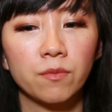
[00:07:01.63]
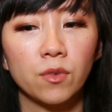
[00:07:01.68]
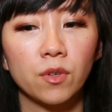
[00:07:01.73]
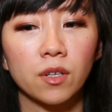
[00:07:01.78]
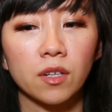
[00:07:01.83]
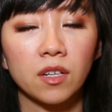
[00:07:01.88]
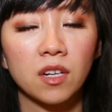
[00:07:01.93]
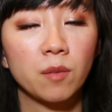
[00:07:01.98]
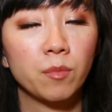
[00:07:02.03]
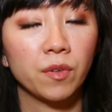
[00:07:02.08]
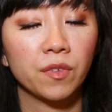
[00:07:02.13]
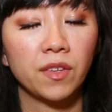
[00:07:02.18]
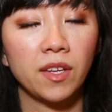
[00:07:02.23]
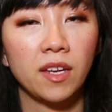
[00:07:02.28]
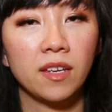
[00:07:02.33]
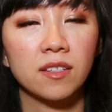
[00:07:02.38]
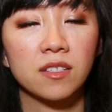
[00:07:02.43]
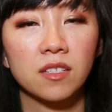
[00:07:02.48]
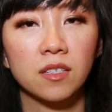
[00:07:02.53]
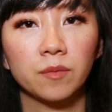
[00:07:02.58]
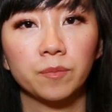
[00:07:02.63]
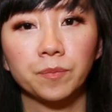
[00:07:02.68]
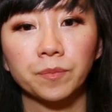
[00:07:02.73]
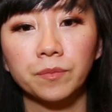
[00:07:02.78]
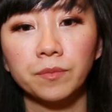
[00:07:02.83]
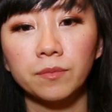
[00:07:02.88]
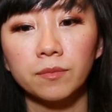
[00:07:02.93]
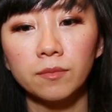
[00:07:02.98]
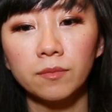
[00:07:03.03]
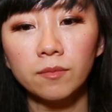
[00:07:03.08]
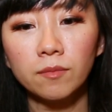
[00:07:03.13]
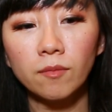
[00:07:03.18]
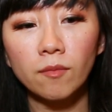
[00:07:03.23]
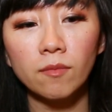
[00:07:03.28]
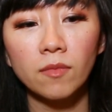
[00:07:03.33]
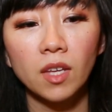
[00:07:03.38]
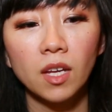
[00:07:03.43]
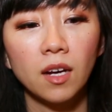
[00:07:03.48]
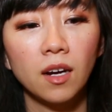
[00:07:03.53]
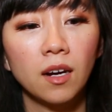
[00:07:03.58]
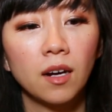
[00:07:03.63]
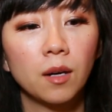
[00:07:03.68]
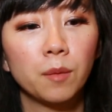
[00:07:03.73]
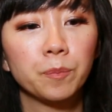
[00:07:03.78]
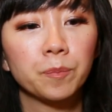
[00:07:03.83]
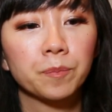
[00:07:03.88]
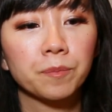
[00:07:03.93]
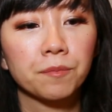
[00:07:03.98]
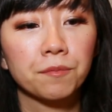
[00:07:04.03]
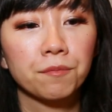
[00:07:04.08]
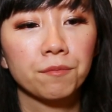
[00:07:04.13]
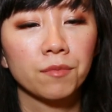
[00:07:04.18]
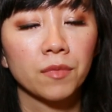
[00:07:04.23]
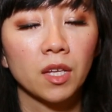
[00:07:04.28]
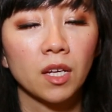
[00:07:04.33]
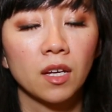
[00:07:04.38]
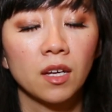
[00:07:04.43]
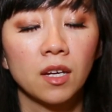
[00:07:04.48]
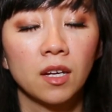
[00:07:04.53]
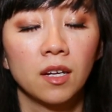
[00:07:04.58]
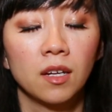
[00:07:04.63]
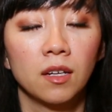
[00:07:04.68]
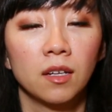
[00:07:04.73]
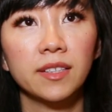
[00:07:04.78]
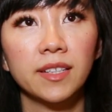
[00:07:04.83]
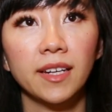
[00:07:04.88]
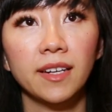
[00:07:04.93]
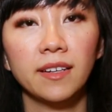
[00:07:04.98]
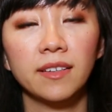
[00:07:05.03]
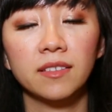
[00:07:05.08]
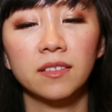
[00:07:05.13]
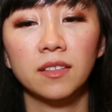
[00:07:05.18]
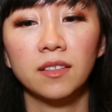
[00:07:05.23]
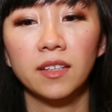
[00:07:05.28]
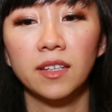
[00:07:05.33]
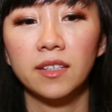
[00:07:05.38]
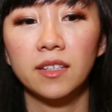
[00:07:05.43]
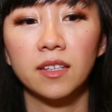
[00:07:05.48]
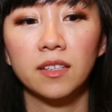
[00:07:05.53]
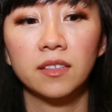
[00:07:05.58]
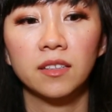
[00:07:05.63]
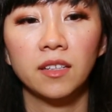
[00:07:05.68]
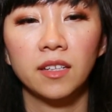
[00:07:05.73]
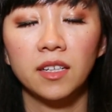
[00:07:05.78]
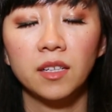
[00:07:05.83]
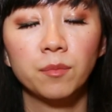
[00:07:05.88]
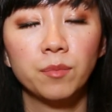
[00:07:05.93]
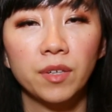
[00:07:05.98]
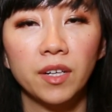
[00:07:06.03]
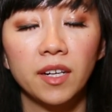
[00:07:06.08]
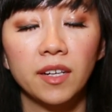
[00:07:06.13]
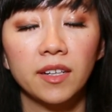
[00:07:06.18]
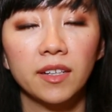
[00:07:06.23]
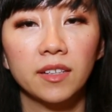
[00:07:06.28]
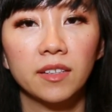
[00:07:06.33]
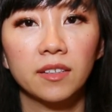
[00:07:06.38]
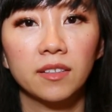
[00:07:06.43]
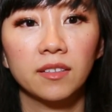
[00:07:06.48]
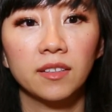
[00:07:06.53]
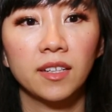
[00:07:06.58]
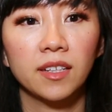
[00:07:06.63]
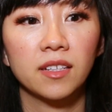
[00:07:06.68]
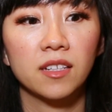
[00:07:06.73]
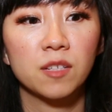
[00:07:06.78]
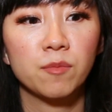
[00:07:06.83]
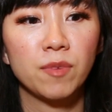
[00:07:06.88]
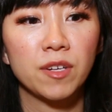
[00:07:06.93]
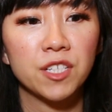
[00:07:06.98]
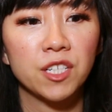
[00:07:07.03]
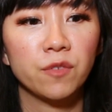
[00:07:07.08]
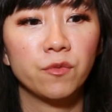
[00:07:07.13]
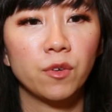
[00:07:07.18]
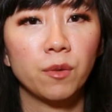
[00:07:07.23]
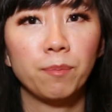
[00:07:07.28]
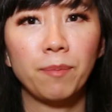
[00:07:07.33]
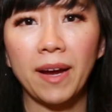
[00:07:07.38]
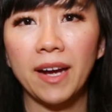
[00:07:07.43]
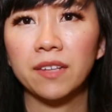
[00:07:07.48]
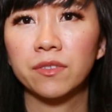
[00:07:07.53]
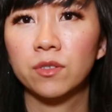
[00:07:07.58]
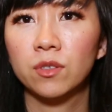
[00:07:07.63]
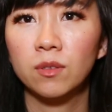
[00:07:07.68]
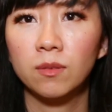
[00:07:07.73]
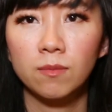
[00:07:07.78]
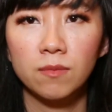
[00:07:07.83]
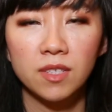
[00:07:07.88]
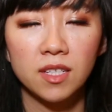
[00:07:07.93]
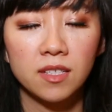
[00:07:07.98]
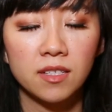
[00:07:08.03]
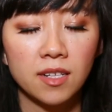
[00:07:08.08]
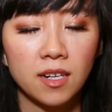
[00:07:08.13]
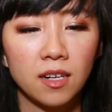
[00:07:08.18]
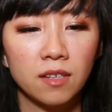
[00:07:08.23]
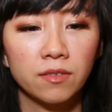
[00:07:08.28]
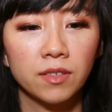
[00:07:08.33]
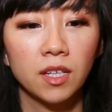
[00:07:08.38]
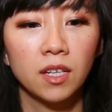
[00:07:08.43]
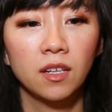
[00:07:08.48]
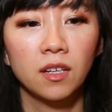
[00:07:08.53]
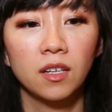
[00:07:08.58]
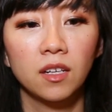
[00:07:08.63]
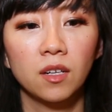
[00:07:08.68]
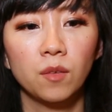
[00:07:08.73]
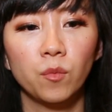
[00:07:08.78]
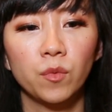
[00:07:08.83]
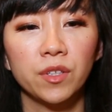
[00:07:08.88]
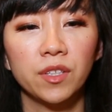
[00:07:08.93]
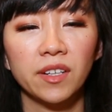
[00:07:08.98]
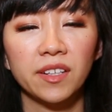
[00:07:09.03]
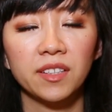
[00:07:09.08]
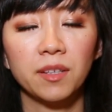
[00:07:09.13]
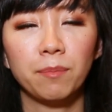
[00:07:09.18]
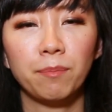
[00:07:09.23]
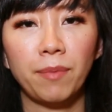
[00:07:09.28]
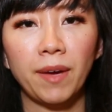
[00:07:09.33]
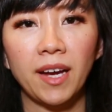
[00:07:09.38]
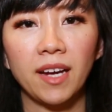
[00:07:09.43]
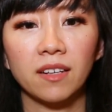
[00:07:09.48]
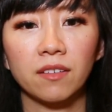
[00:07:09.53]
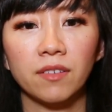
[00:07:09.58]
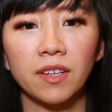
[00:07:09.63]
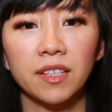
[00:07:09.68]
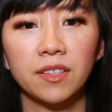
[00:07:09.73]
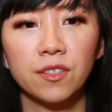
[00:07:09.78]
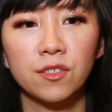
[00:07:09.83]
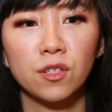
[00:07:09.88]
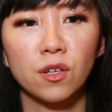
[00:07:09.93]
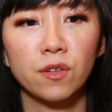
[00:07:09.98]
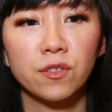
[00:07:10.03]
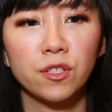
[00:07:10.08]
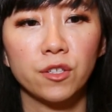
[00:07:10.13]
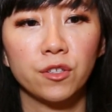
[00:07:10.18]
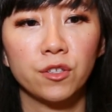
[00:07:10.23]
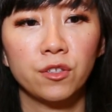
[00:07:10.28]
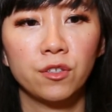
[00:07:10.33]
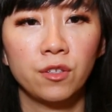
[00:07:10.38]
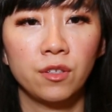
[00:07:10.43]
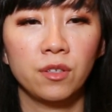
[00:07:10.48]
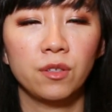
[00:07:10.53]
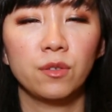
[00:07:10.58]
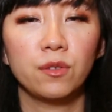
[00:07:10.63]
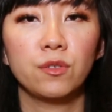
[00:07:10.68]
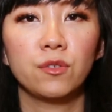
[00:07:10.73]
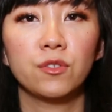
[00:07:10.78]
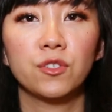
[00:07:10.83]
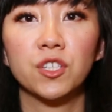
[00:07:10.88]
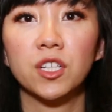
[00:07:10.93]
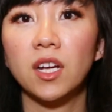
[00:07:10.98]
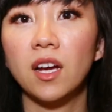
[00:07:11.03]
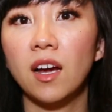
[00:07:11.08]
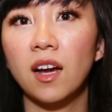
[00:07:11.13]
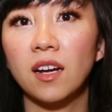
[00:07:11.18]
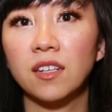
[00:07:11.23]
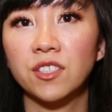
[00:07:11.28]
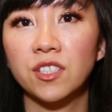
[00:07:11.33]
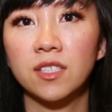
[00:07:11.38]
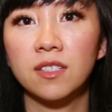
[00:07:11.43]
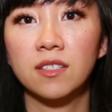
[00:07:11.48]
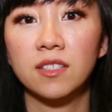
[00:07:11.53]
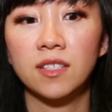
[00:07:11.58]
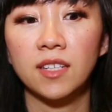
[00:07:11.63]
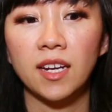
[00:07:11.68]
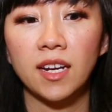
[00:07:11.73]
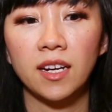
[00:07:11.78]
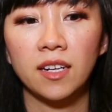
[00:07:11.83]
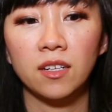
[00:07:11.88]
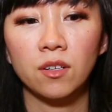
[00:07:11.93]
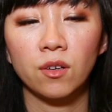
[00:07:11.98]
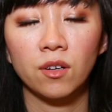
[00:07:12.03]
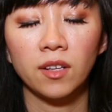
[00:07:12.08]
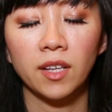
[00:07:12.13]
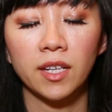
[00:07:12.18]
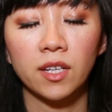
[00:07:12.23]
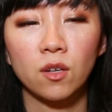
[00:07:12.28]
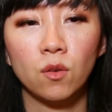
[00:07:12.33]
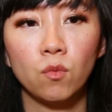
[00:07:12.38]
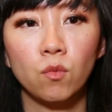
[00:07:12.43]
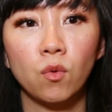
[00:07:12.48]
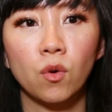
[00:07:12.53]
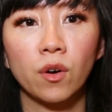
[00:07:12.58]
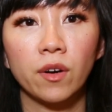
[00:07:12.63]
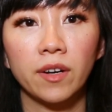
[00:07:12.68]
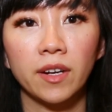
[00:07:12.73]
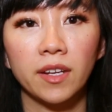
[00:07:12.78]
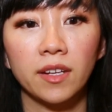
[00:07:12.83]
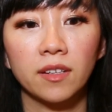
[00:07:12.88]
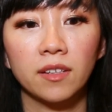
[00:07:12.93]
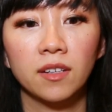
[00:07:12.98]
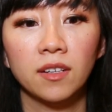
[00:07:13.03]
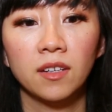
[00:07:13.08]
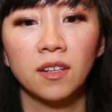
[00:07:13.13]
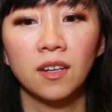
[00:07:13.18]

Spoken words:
for a couple things. Look at like a cleaning product, like especially for bathrooms and stuff. When you look at the back, right, there's always a huge caution sign or like a warning